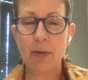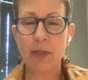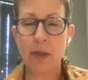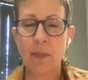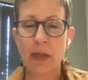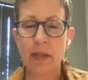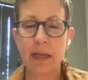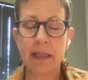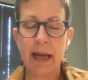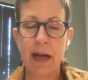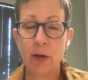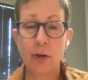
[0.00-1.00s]
something like
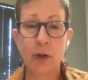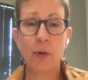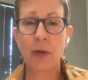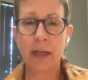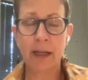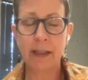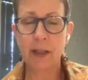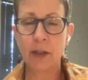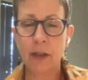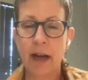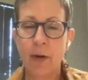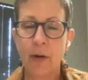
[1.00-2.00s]
that, or donating their
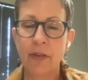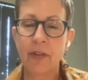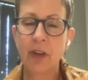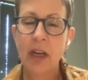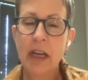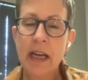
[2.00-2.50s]
allowance.